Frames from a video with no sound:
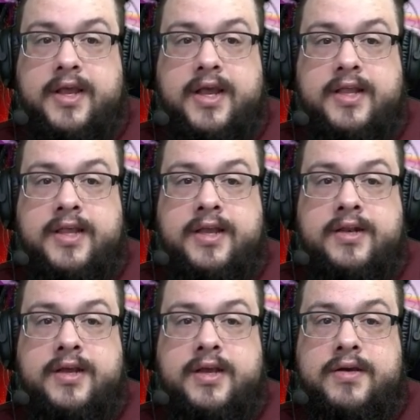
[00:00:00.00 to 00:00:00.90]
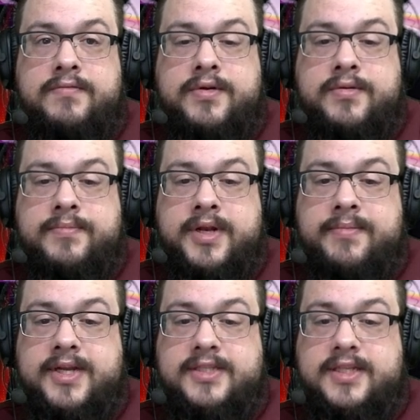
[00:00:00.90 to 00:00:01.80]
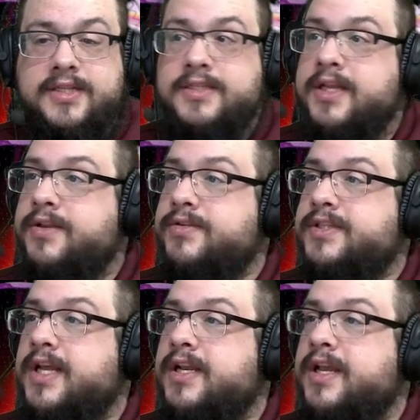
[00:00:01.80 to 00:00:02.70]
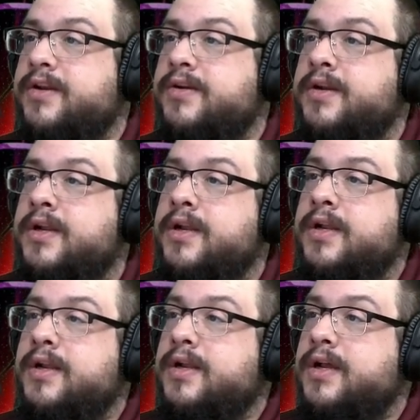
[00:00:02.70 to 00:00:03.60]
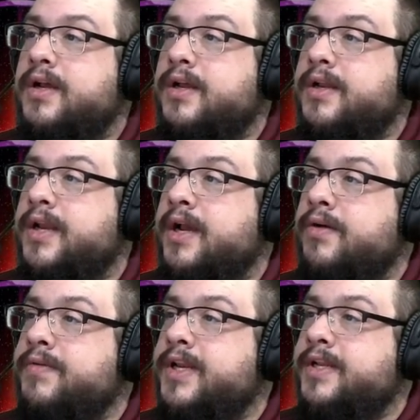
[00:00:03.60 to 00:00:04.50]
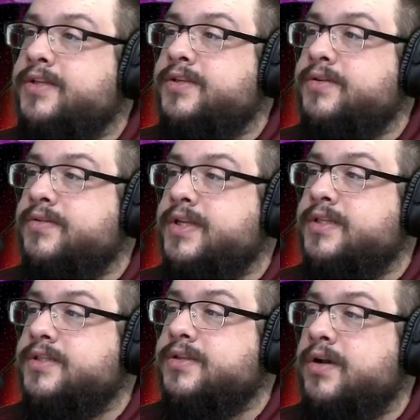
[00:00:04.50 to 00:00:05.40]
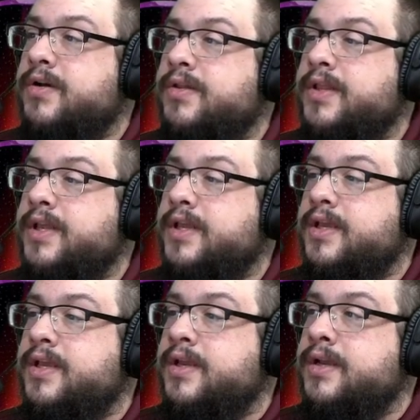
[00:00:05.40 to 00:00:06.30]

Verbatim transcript: And then uh, we'll minimize this and use that later. Uh, now we need to install the